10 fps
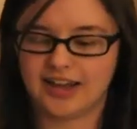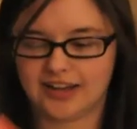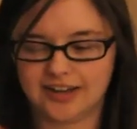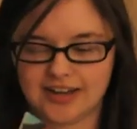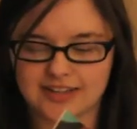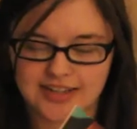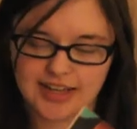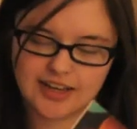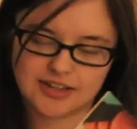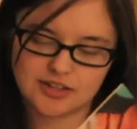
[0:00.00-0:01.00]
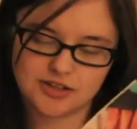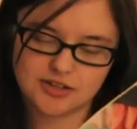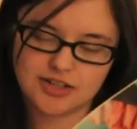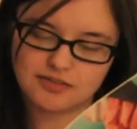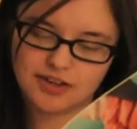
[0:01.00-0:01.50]
and it says, "To
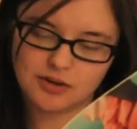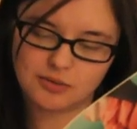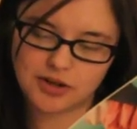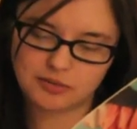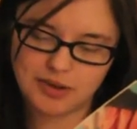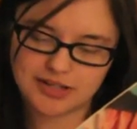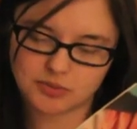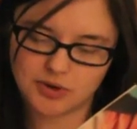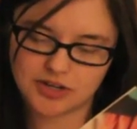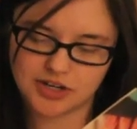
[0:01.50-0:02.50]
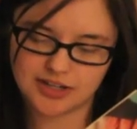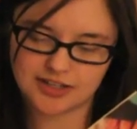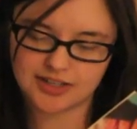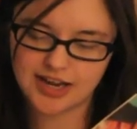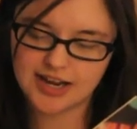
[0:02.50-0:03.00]
Tiffany with best
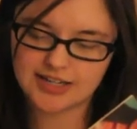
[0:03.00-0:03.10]
wishes,